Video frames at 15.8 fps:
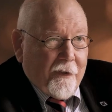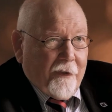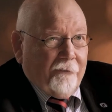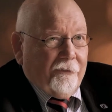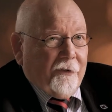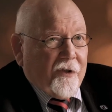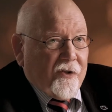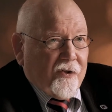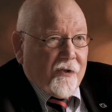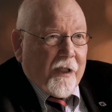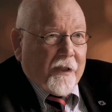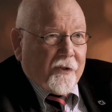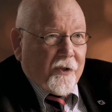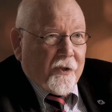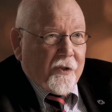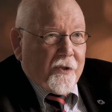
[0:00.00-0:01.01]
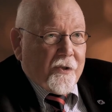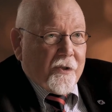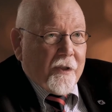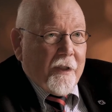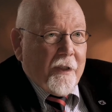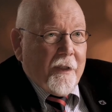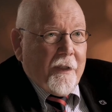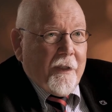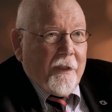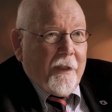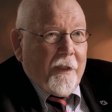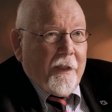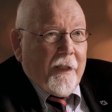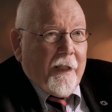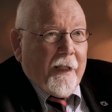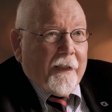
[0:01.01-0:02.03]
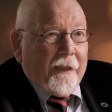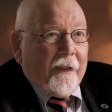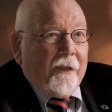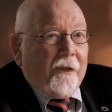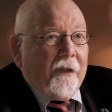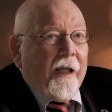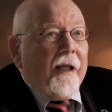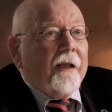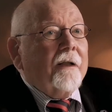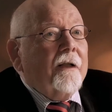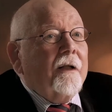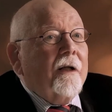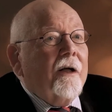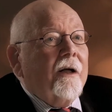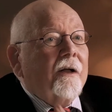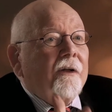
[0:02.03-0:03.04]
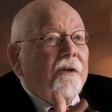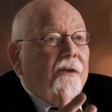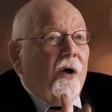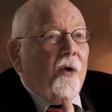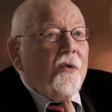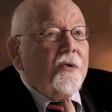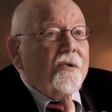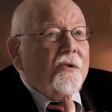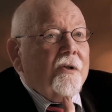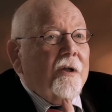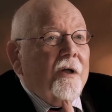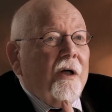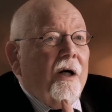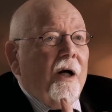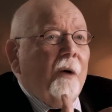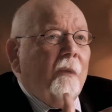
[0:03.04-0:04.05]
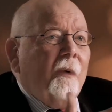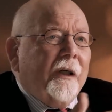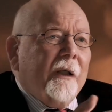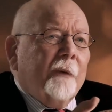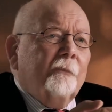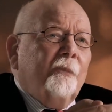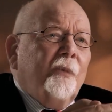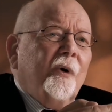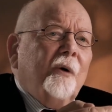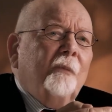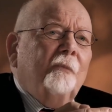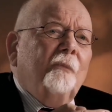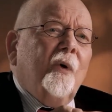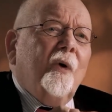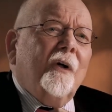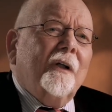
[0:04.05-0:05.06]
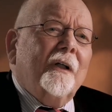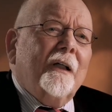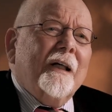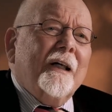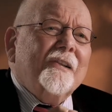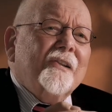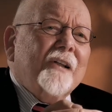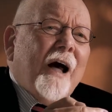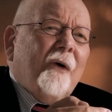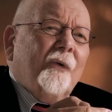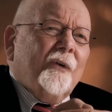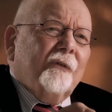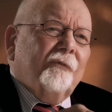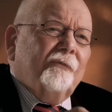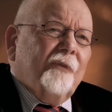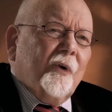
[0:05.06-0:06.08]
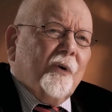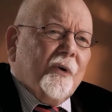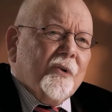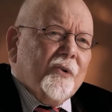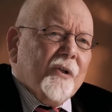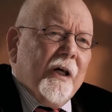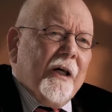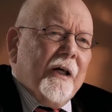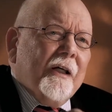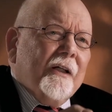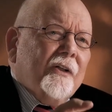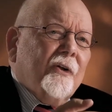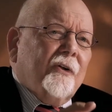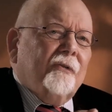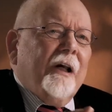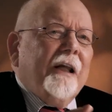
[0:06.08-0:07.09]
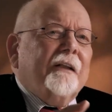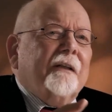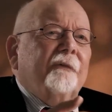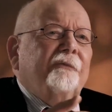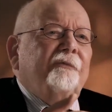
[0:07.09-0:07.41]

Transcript: different structures, and again, those we can pull more or less out of focus to create the